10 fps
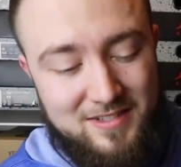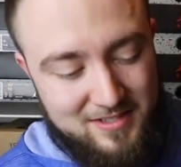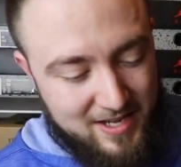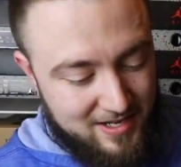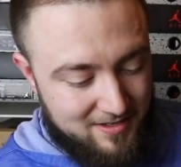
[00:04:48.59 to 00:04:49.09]

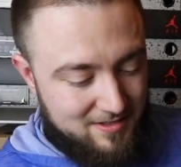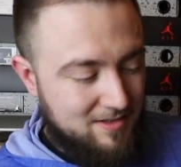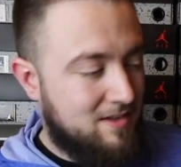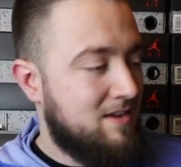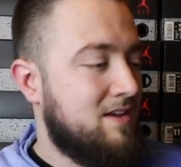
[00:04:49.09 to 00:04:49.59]
Statics
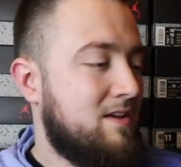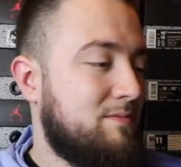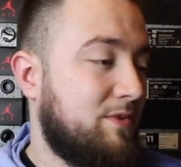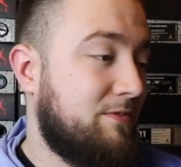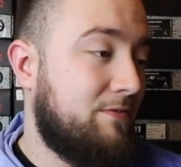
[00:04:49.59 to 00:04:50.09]

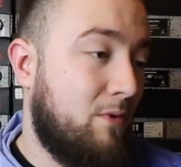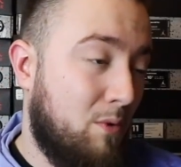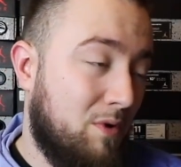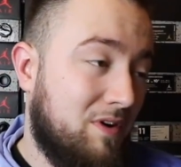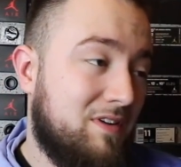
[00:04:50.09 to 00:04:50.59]

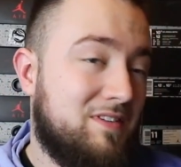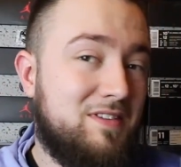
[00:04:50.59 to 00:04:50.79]
before.